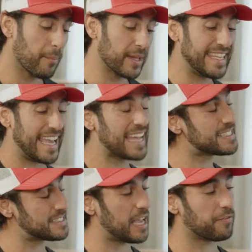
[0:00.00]
But the end
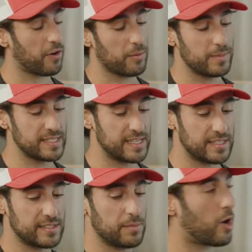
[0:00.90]
state for our
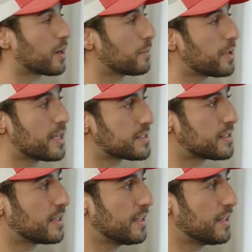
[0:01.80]
business is a marketplace.